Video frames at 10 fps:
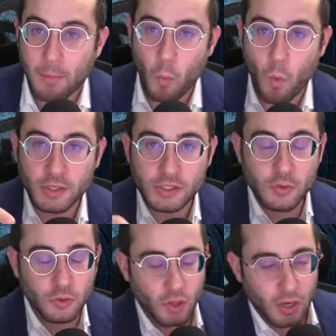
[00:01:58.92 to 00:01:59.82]
But
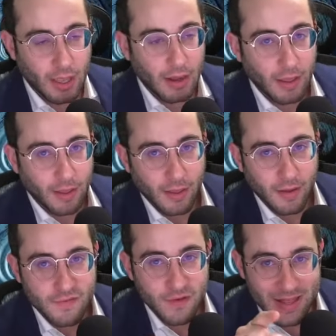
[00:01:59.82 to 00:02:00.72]
once you look at
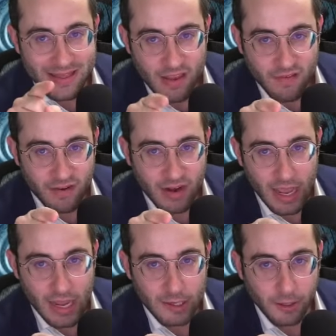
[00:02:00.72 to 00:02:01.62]
it from a
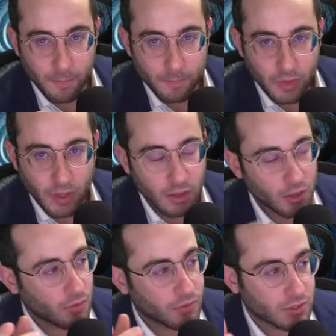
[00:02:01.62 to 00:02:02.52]
different angle,
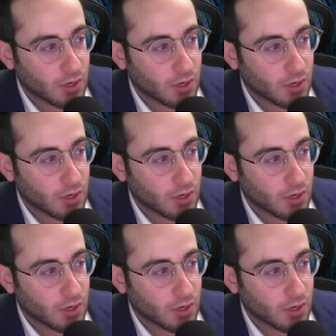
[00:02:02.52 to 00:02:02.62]
you